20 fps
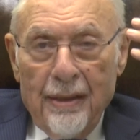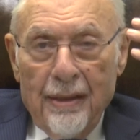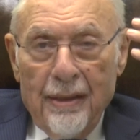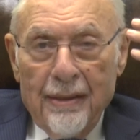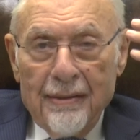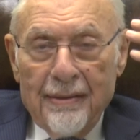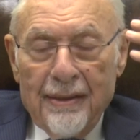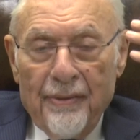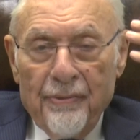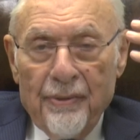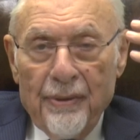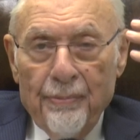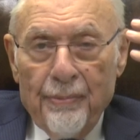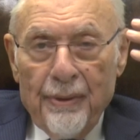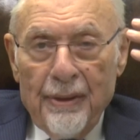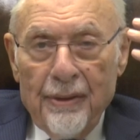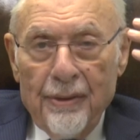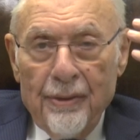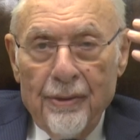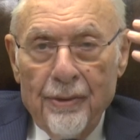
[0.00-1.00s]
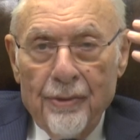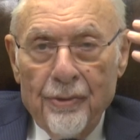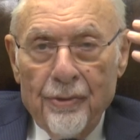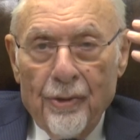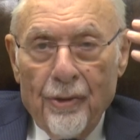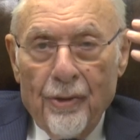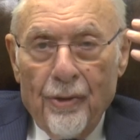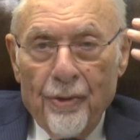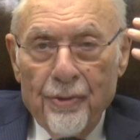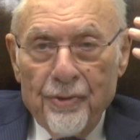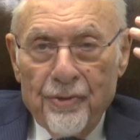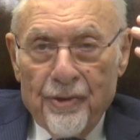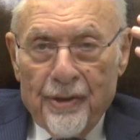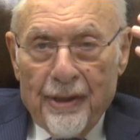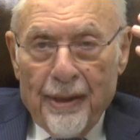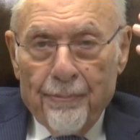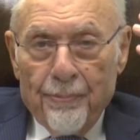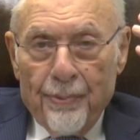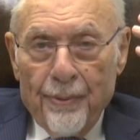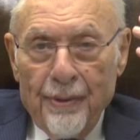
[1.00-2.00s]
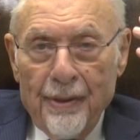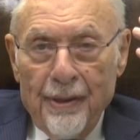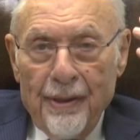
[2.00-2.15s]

as having been the wrong step,